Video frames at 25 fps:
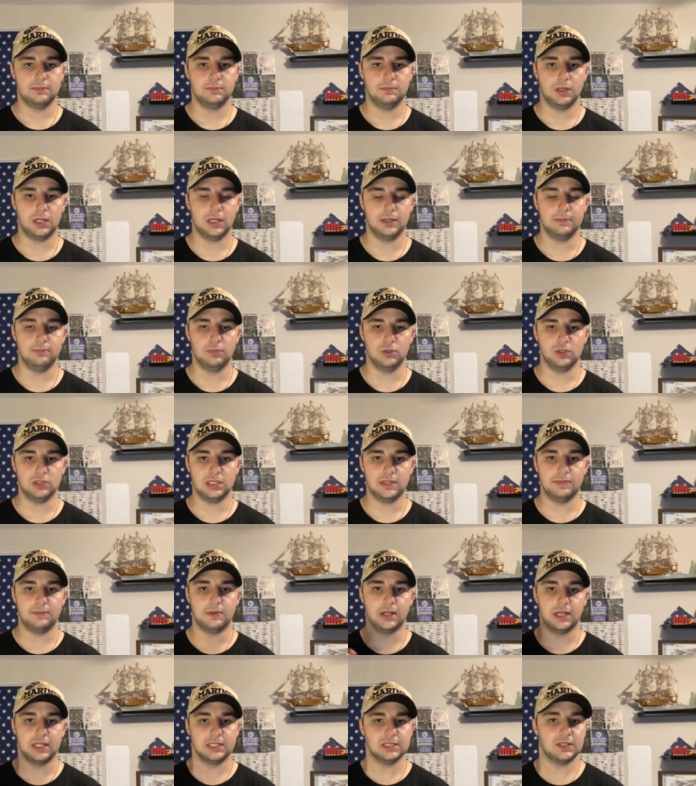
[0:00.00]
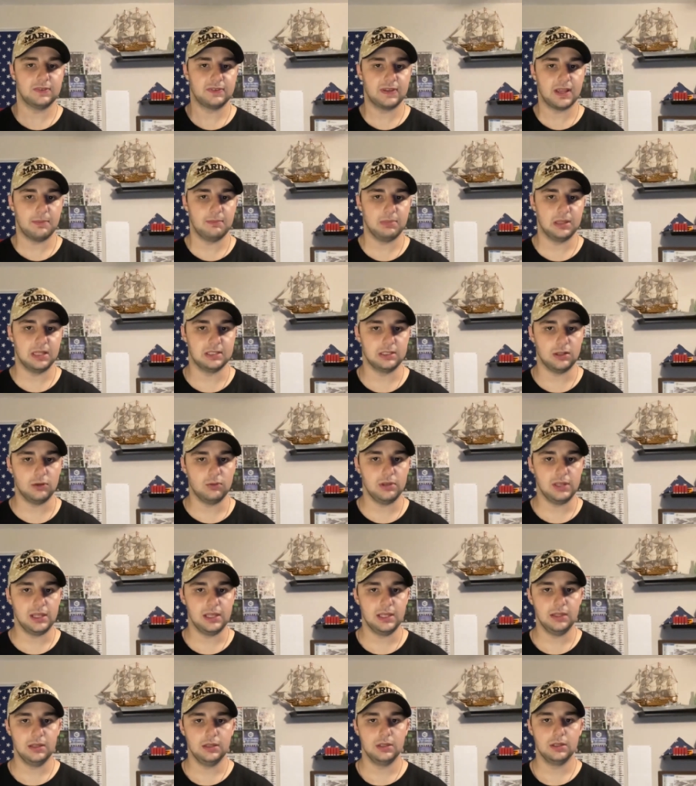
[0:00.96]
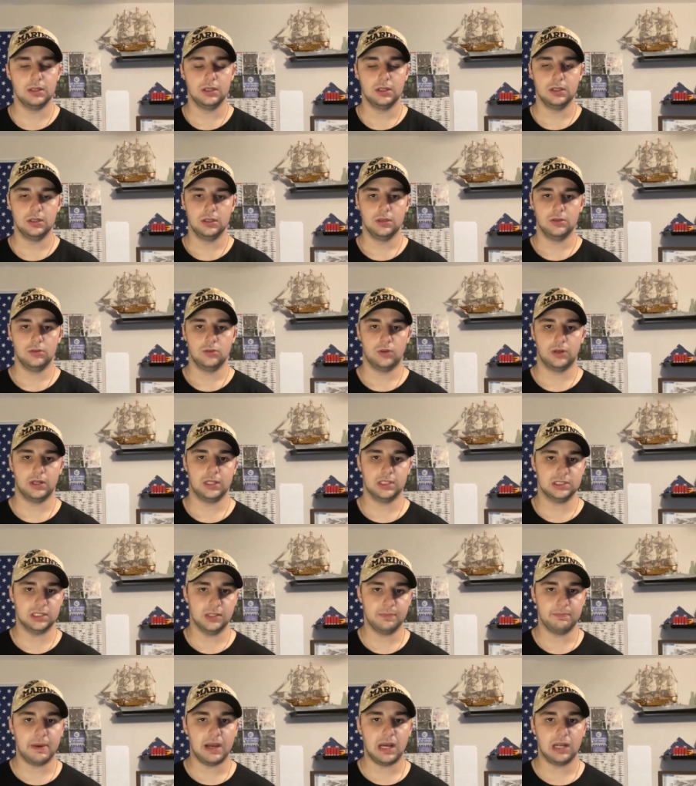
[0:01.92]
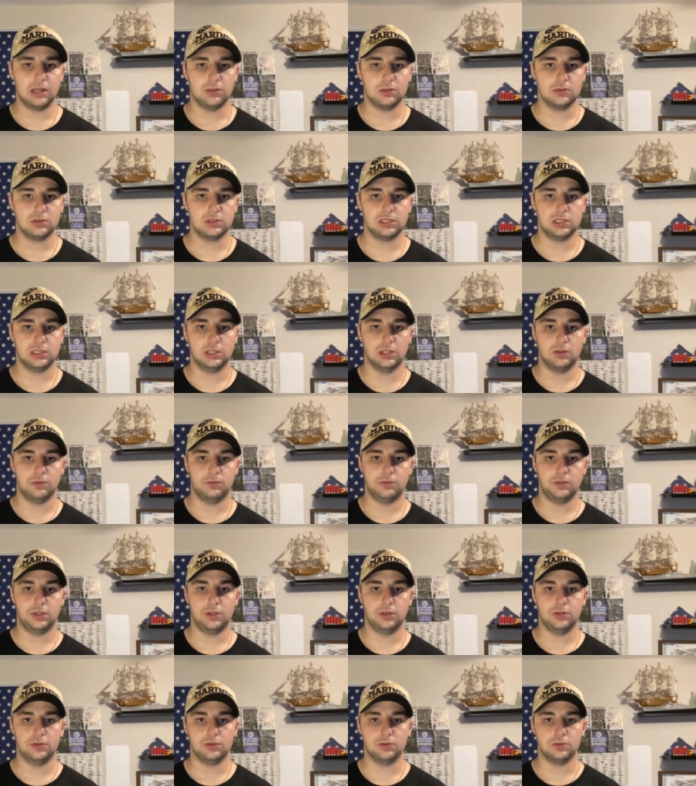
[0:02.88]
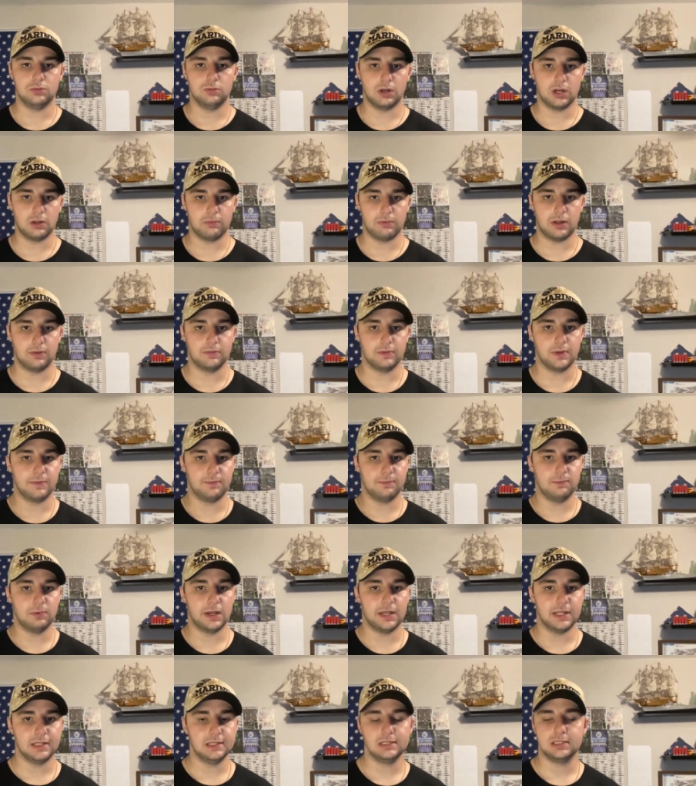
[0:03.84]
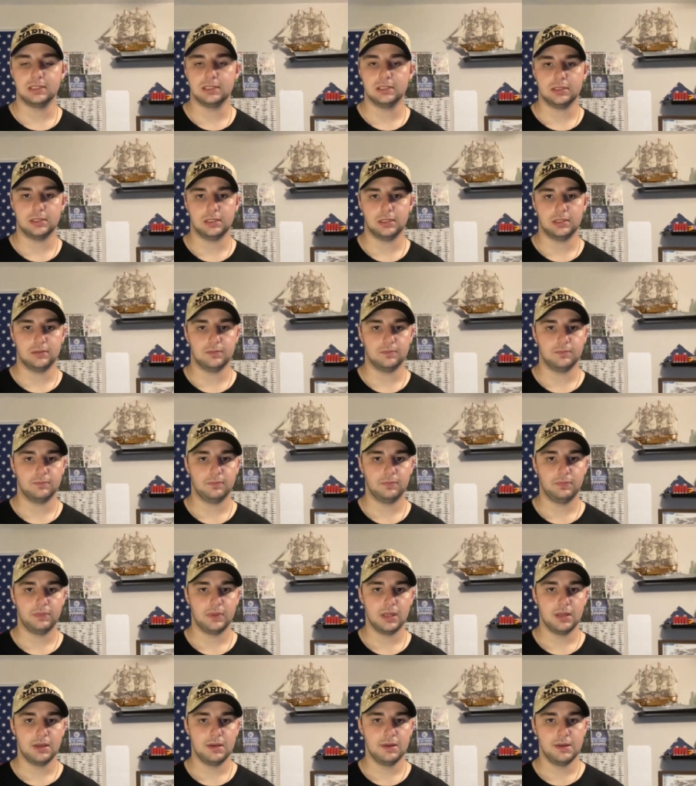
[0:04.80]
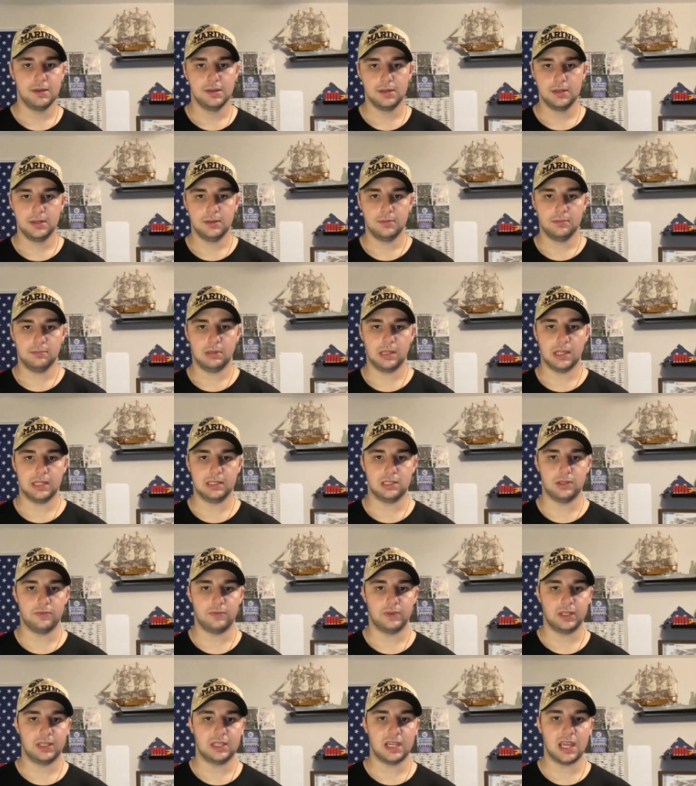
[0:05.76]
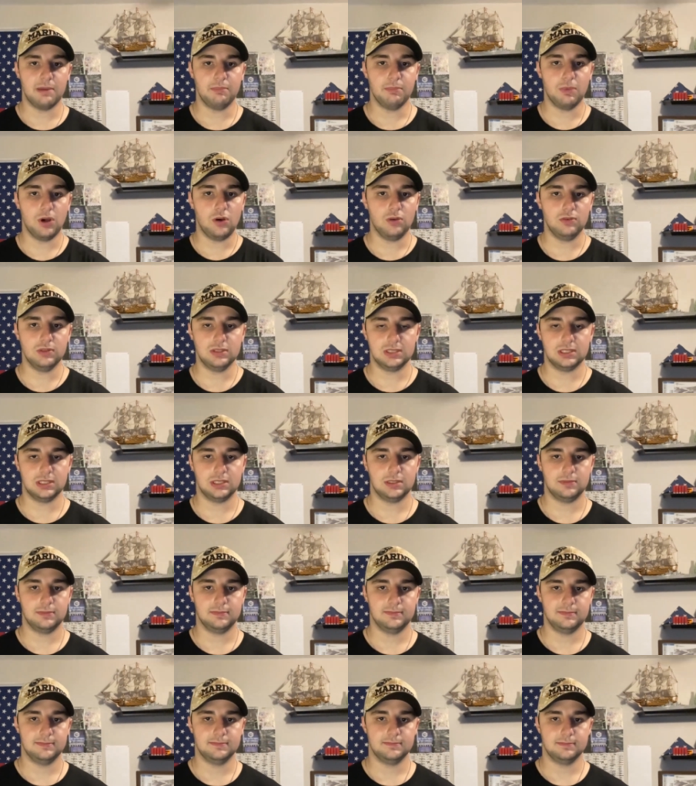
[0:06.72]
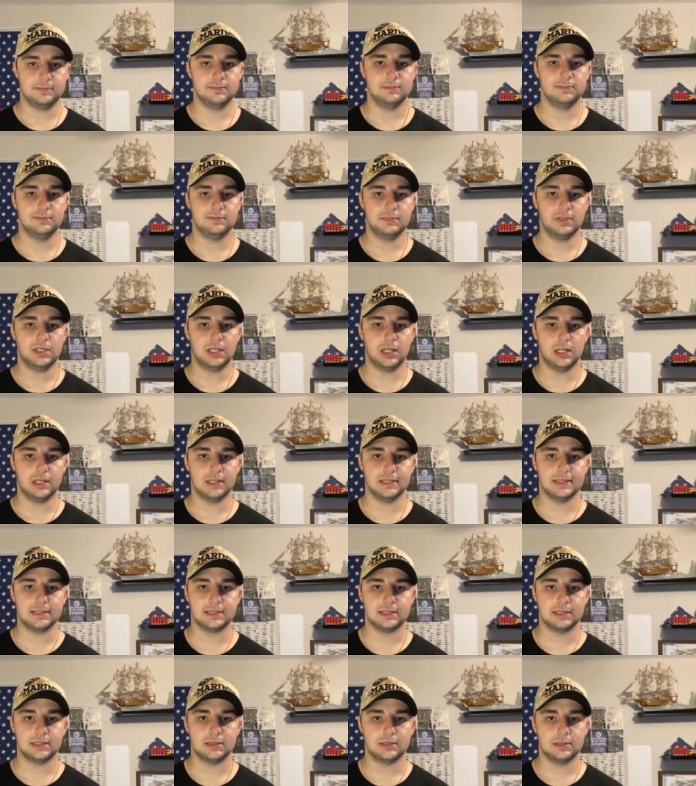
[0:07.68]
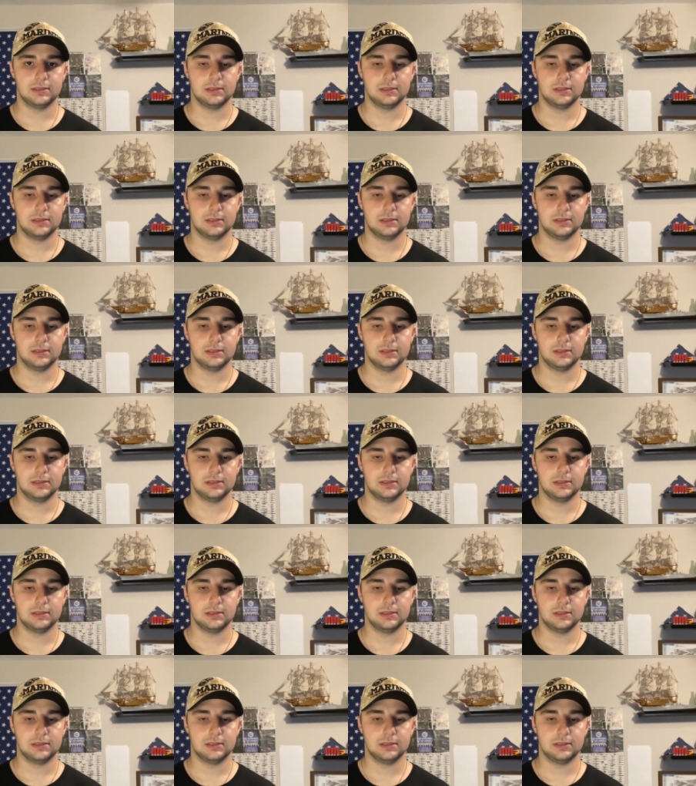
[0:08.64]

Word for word: but mostly for airsoft gameplays only, or airsoft battles, you know, you run around with friends and play different game modes, because